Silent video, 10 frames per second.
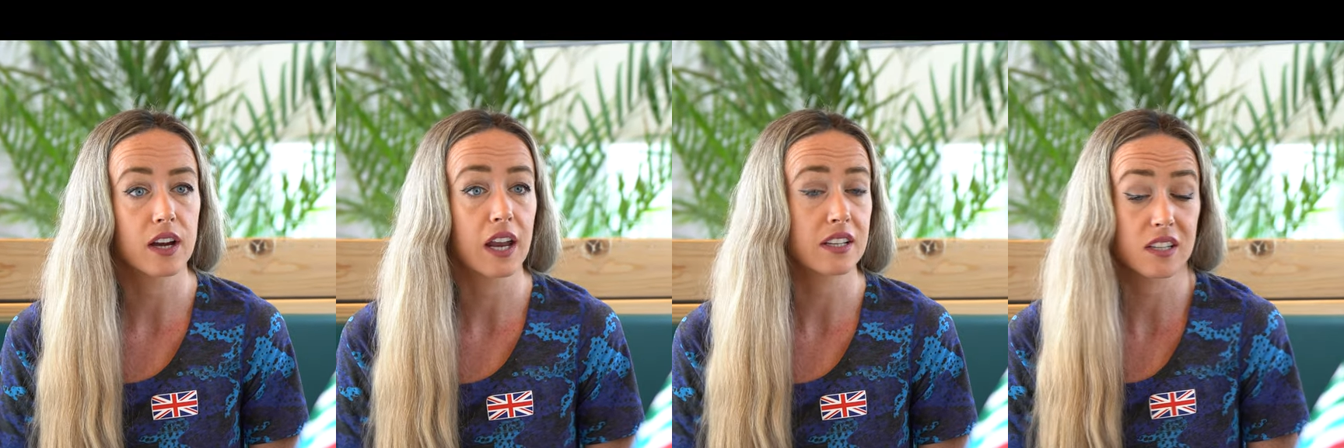
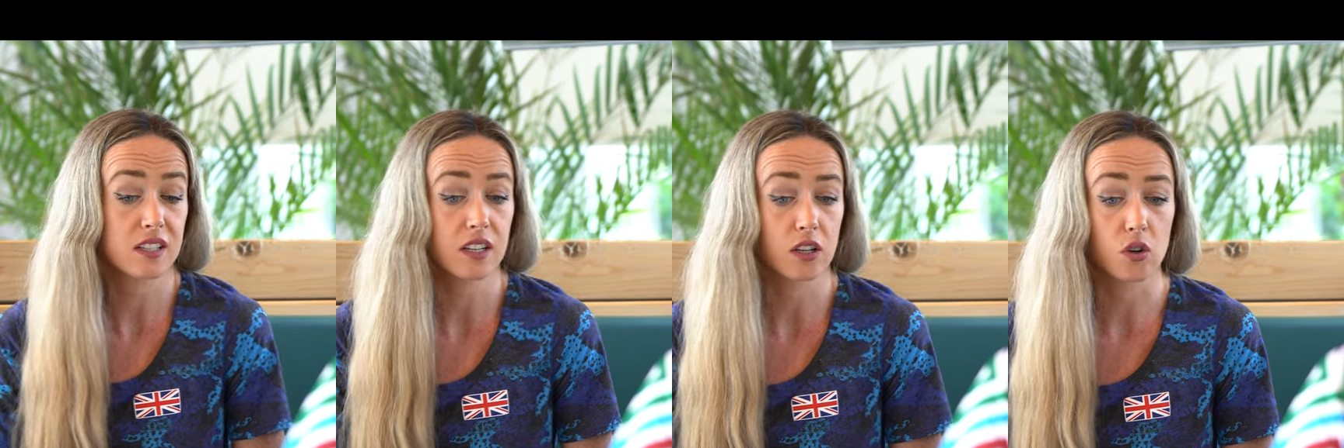and as I
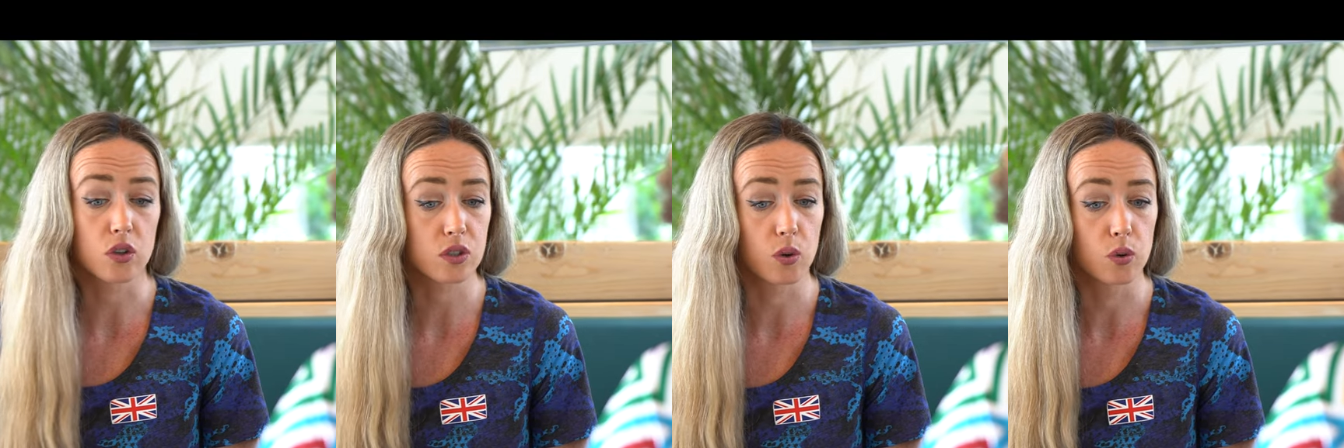said,
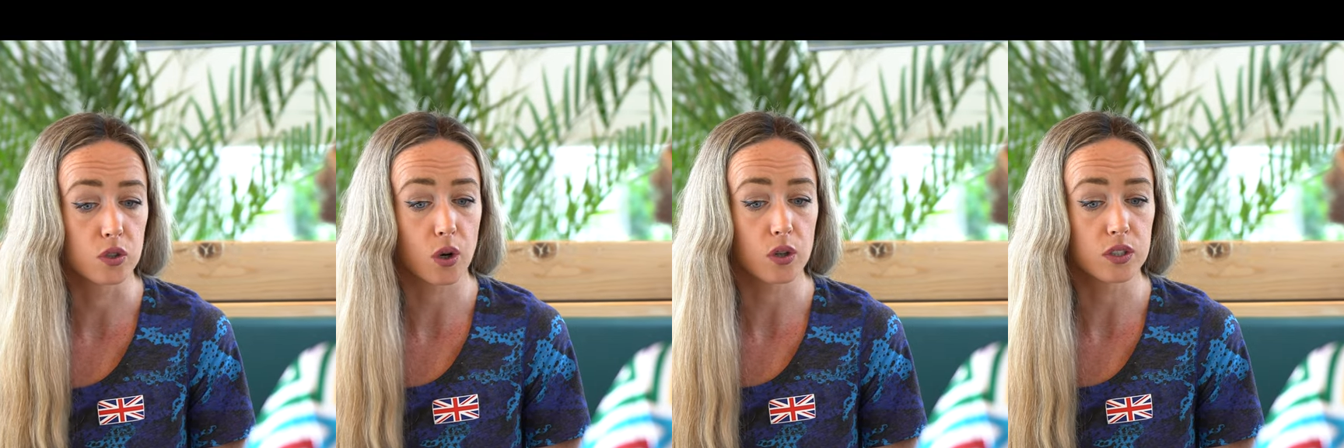across the whole of
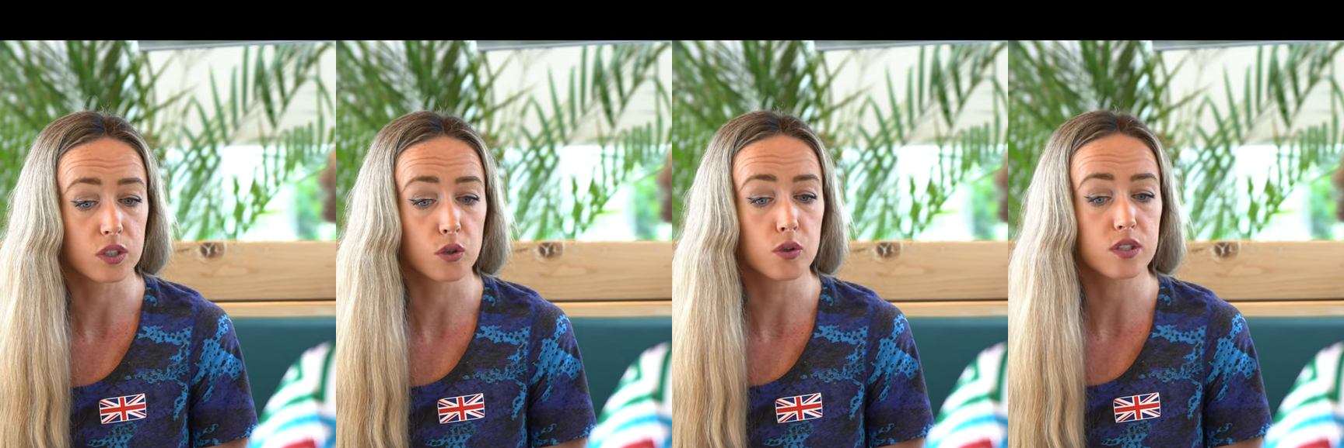Scotland,
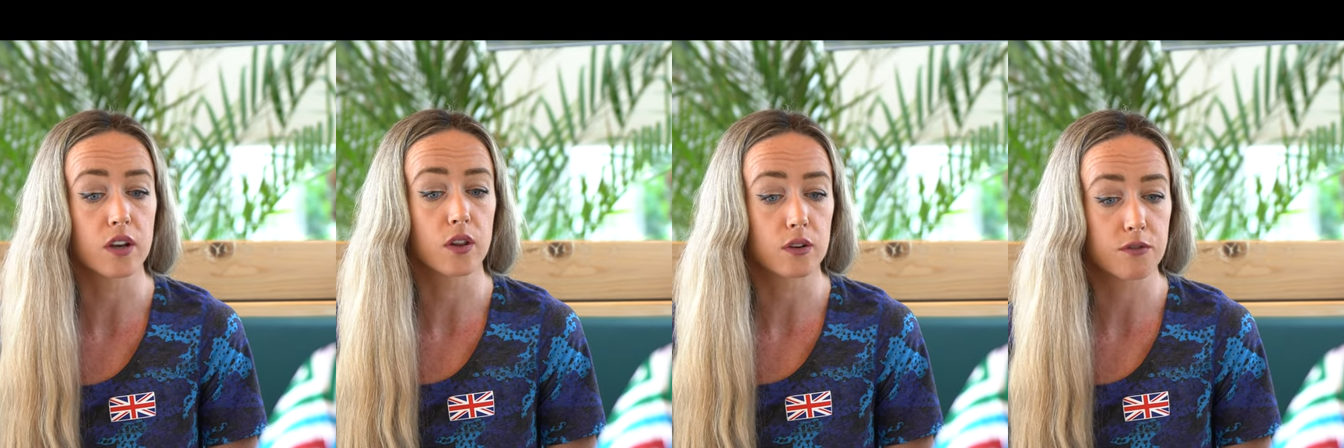to lose
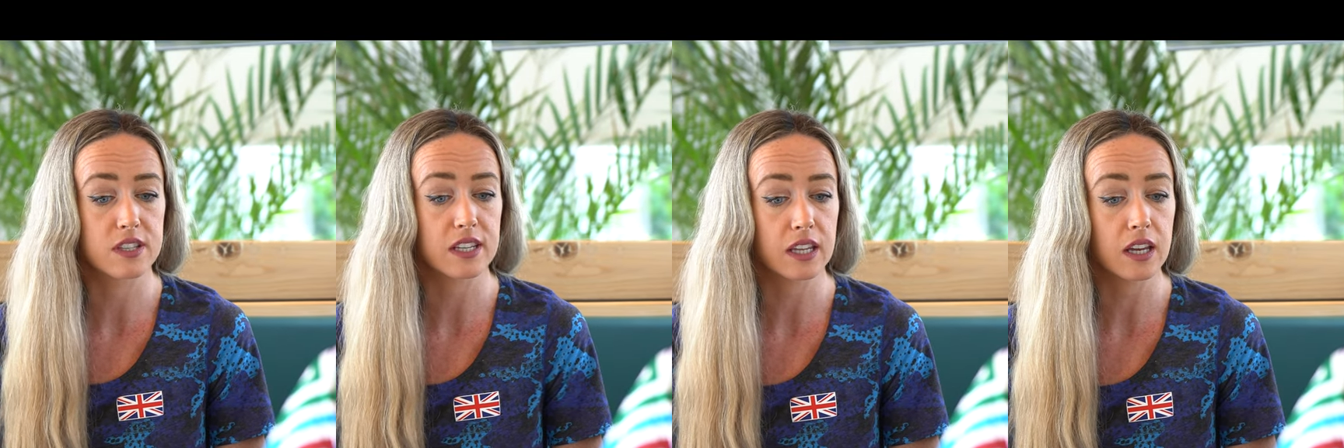another
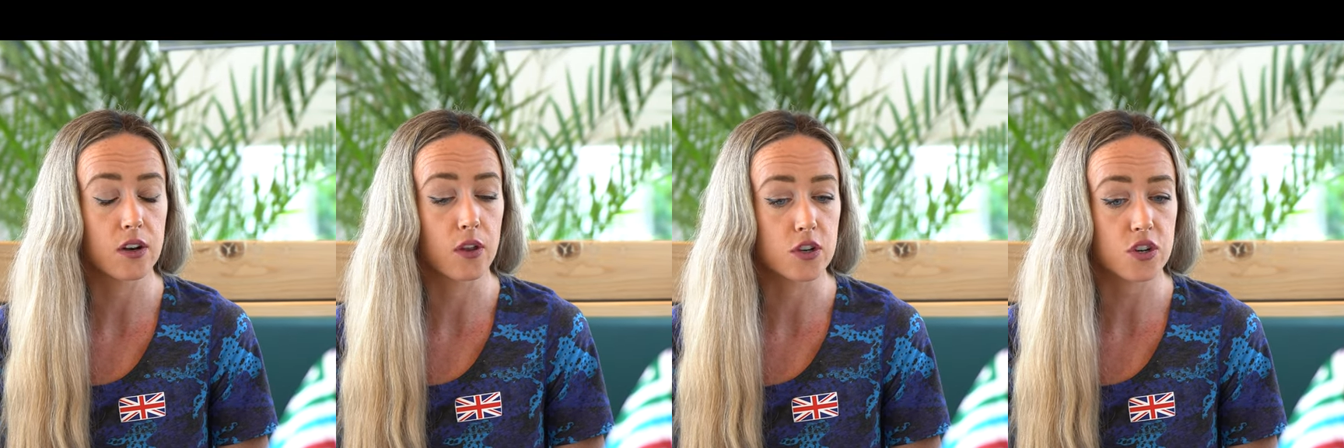facility,
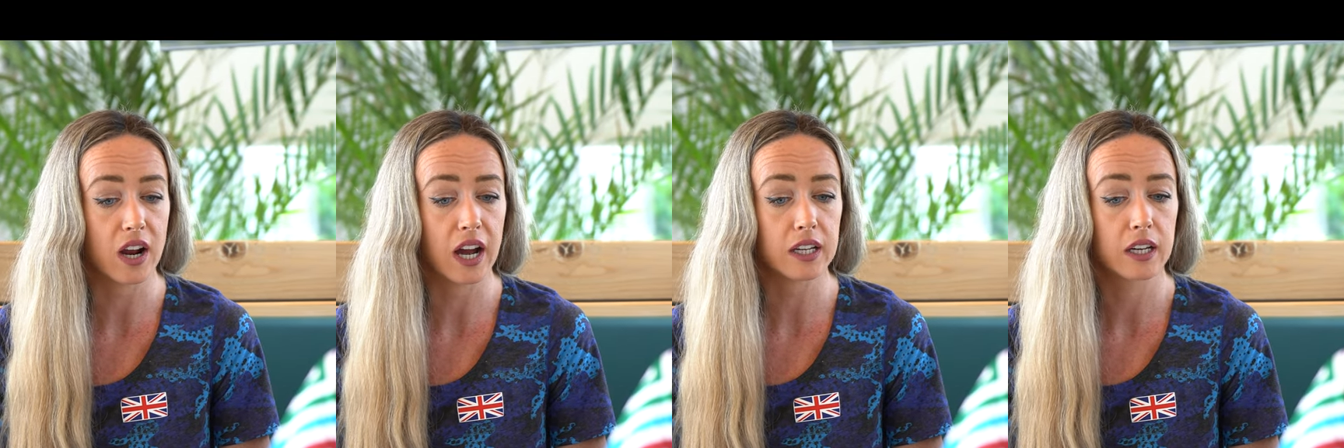another
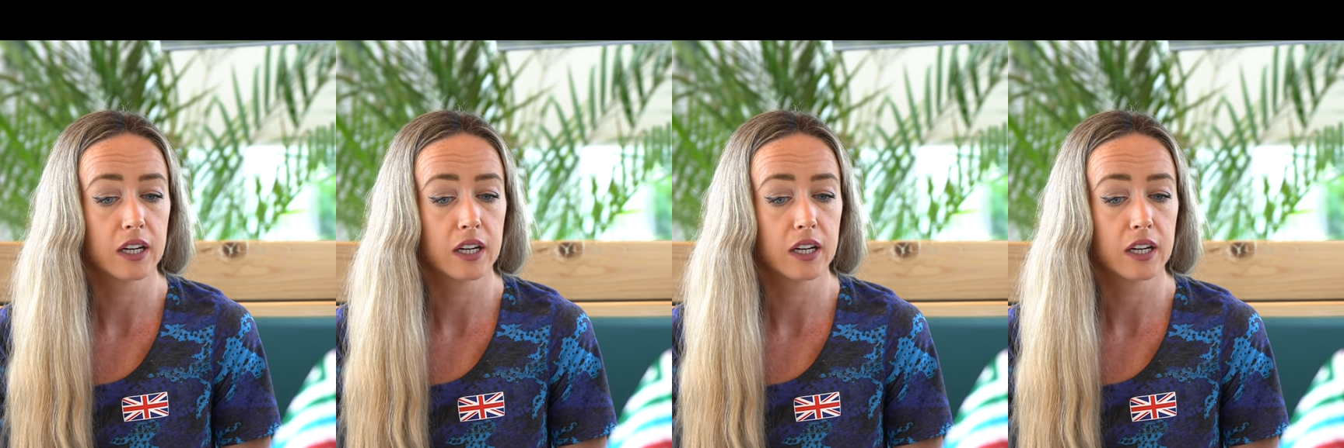track.